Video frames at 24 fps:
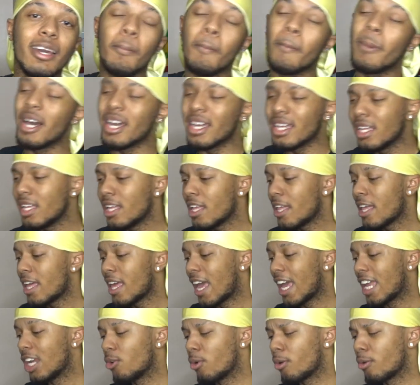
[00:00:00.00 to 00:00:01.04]
But
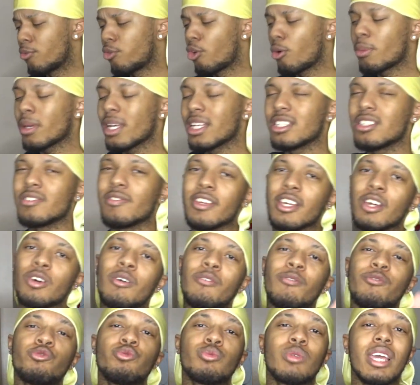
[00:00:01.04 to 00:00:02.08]
anyway, before we begin this video,
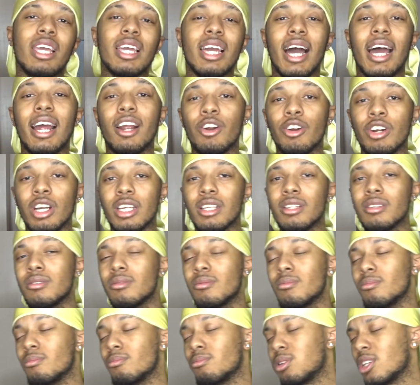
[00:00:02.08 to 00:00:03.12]
if you think I earned it,
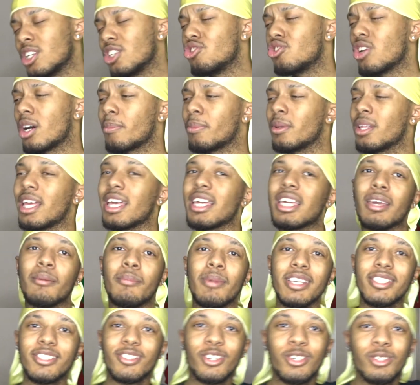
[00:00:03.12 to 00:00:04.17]
please drop a like and
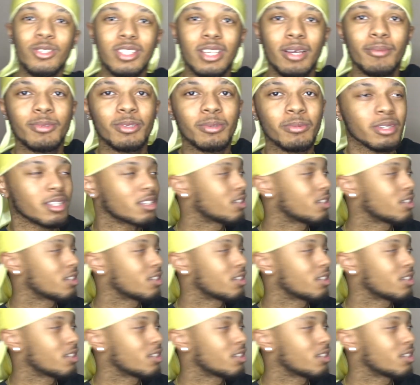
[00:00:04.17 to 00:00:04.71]
make sure you sub to me.